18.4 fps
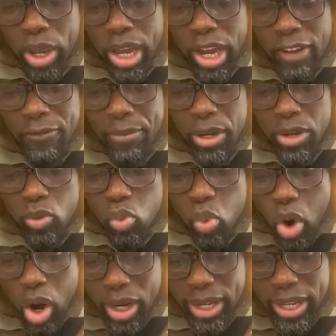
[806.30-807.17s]
we have
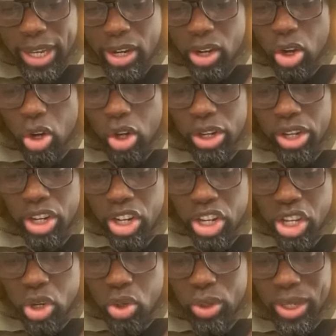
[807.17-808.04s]
been working
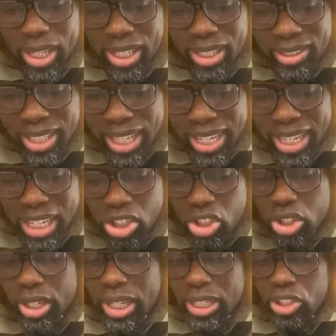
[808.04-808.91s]
on new
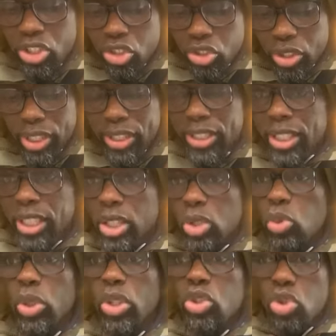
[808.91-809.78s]
international
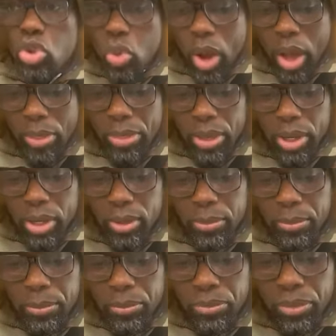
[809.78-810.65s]
treaty with
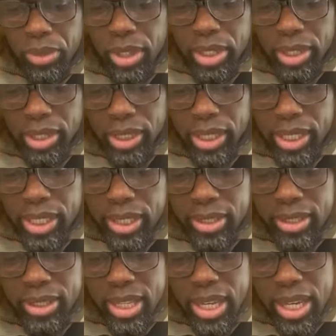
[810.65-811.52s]
Rwanda.
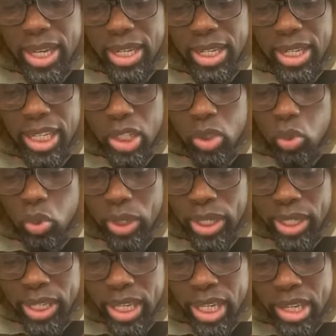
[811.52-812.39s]
He said it
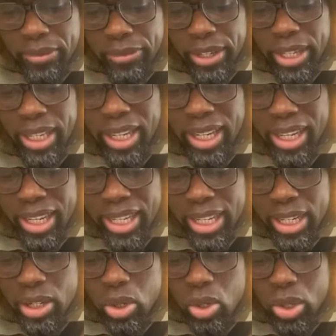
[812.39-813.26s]
will give a
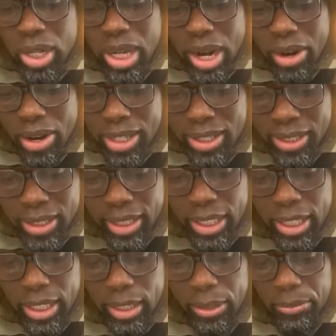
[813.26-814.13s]
legal
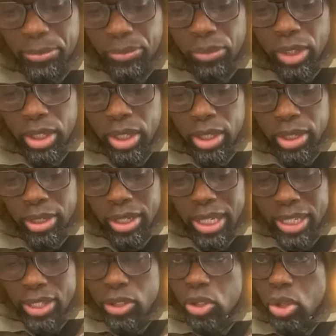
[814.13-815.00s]
guarantee
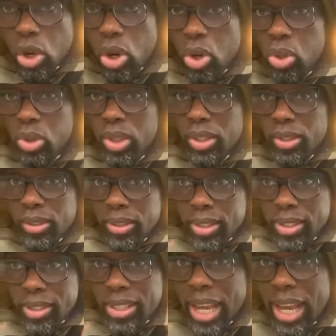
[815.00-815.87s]
that those
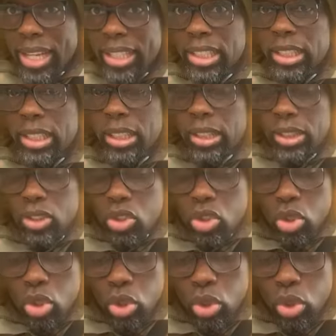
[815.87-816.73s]

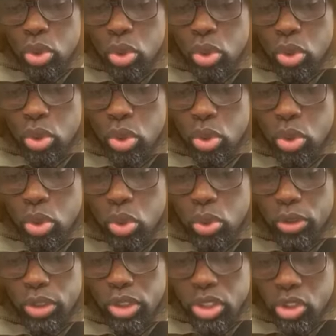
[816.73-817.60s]

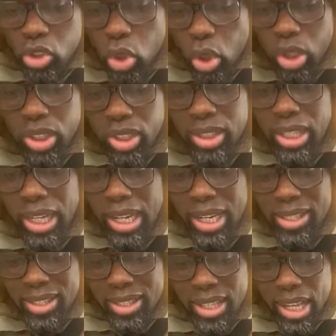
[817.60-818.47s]

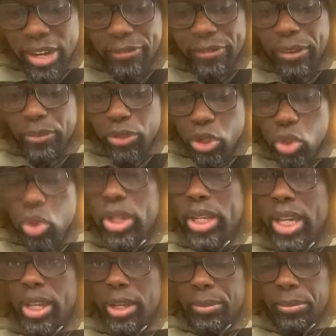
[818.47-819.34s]
that are sent from
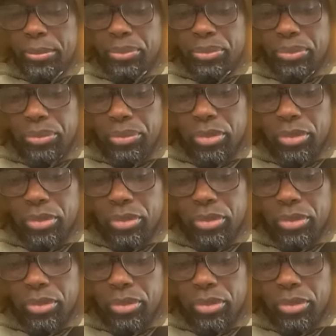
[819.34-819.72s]
UK